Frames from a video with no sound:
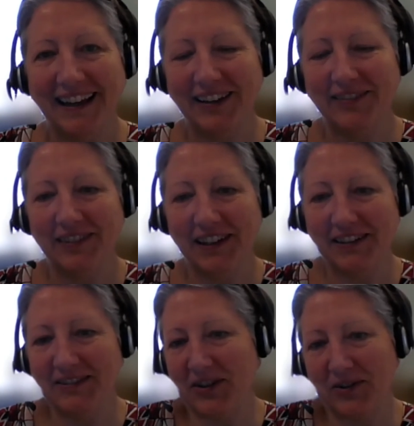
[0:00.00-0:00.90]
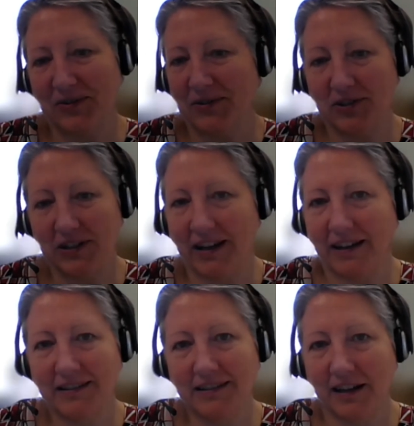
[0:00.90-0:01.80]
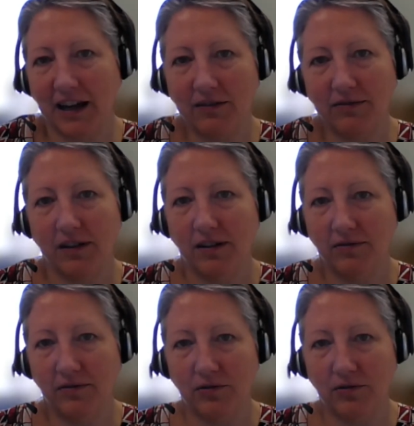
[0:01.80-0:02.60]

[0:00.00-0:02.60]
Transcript: And so she asked to have the